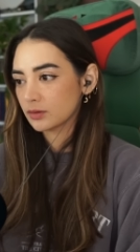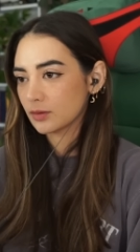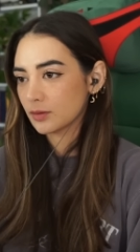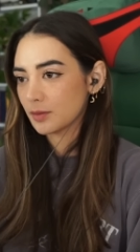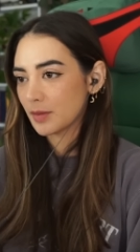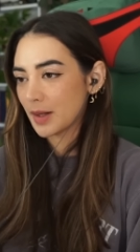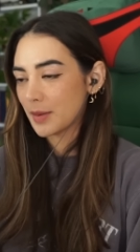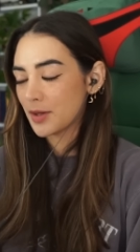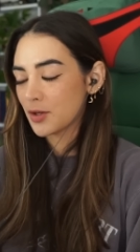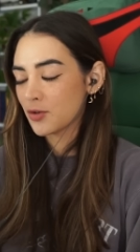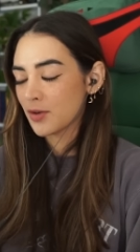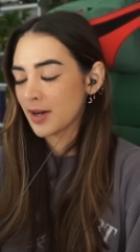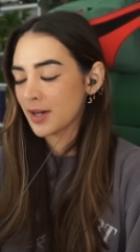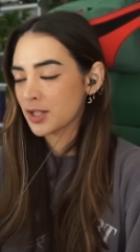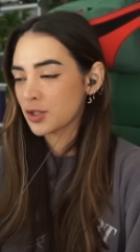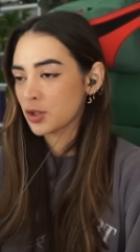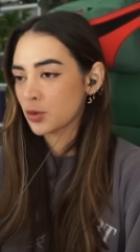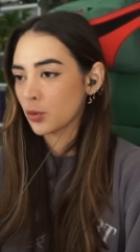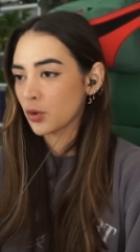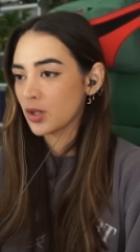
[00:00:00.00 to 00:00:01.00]
Maybe the dragons
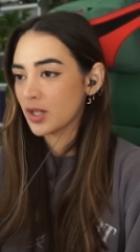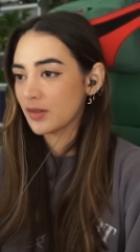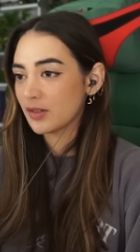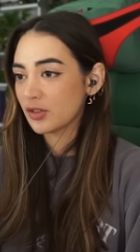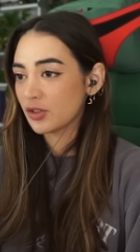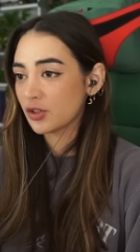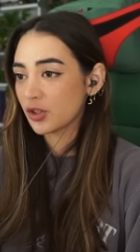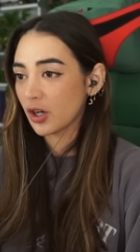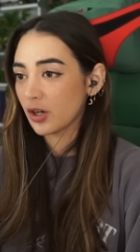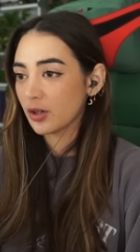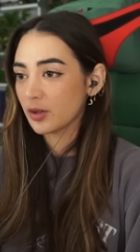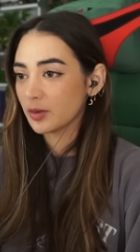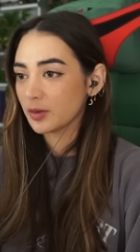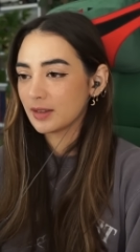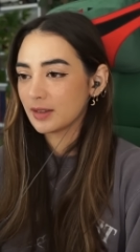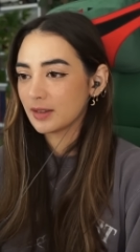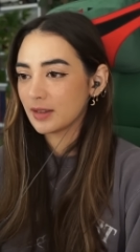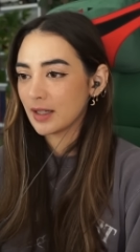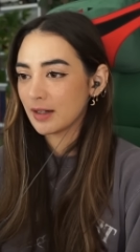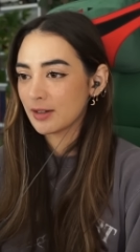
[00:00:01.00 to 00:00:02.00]
just won't even show.
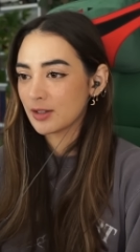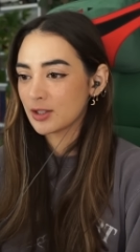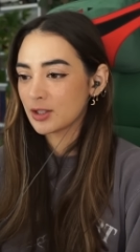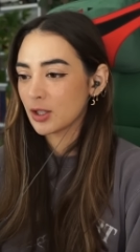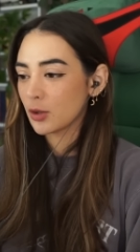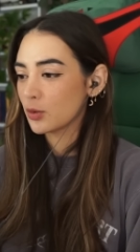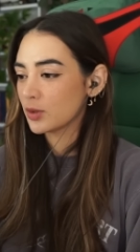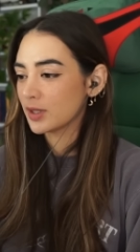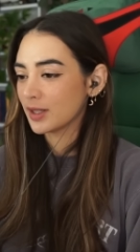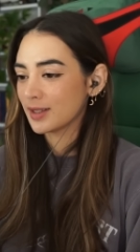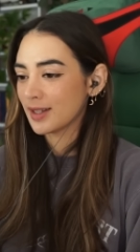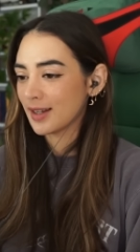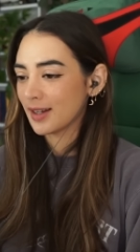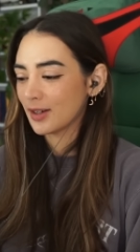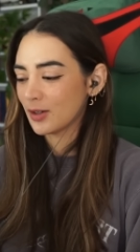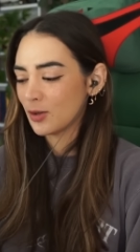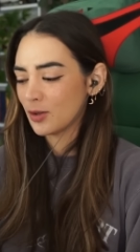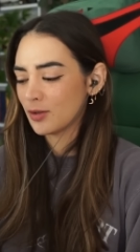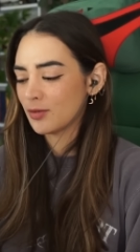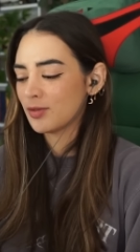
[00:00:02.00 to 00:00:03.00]
They're insulted. They're
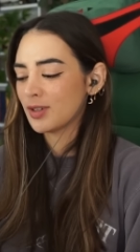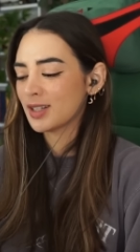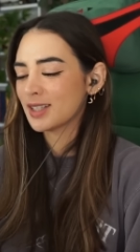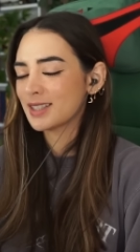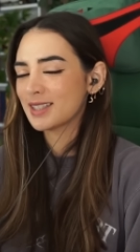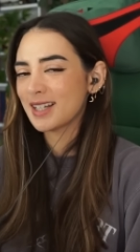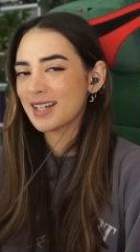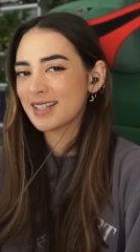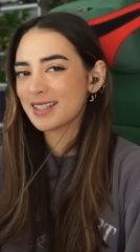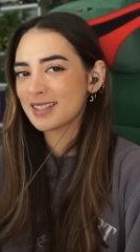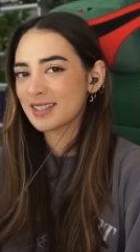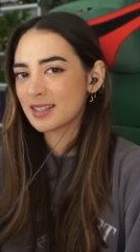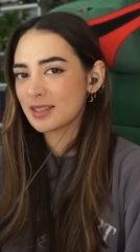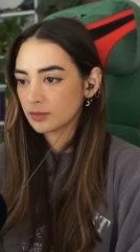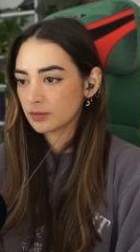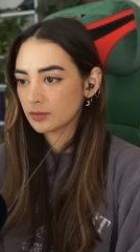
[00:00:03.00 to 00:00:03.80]
like, who the fuck is this?